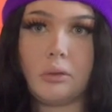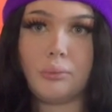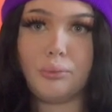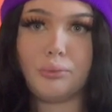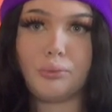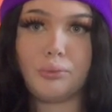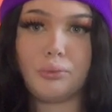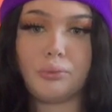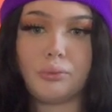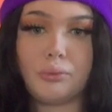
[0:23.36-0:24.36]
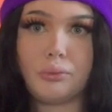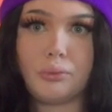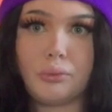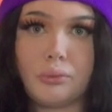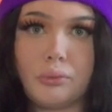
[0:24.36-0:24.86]

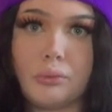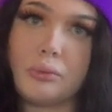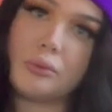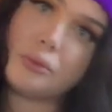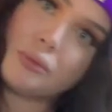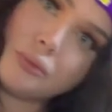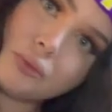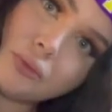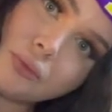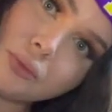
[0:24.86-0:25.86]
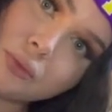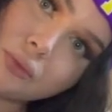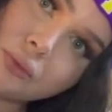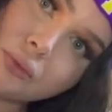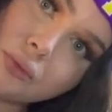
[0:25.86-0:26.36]

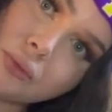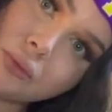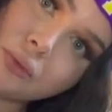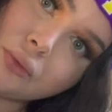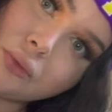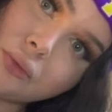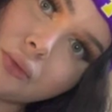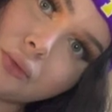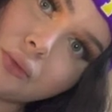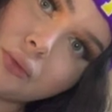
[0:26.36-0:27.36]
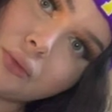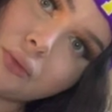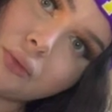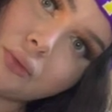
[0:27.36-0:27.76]
(no one is talking)